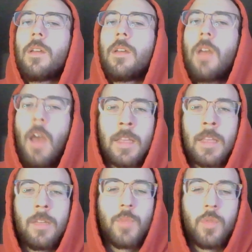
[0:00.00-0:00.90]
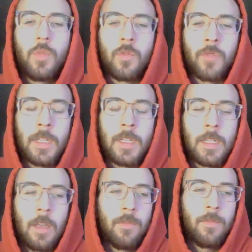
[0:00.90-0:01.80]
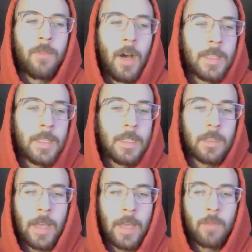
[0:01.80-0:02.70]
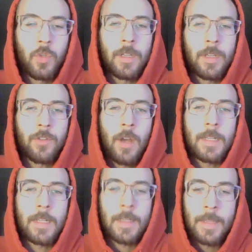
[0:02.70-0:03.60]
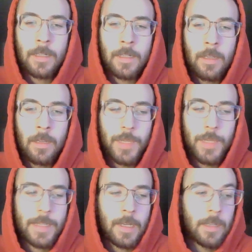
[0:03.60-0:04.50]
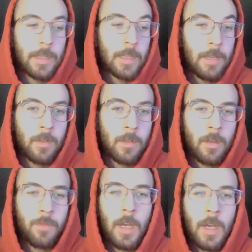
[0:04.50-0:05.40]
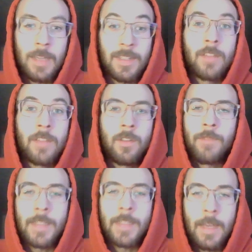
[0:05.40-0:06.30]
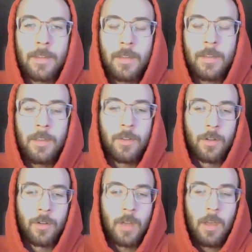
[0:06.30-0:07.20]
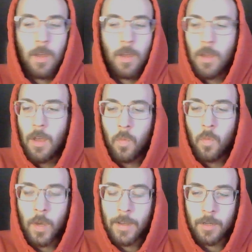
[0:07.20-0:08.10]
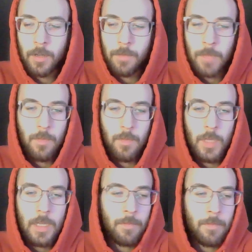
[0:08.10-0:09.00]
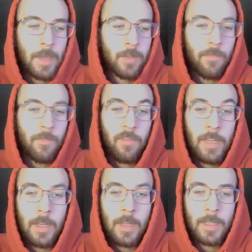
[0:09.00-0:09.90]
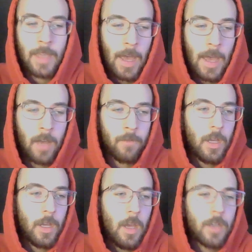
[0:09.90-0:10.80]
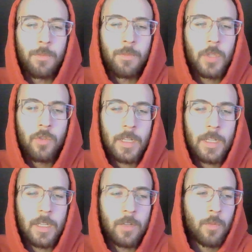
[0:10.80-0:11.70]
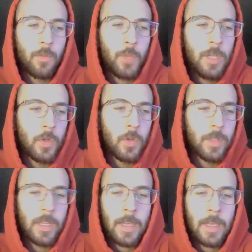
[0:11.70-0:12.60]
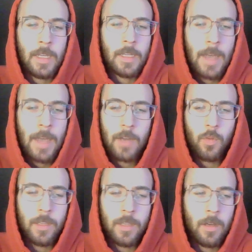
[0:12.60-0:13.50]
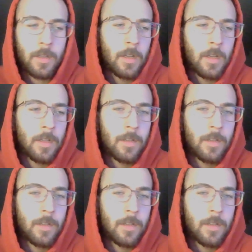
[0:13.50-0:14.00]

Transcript: I think people really find these labels and try to cling to them because it gives them a sense of identity or whatever it may be. It makes them feel like they have community or people that they can connect with on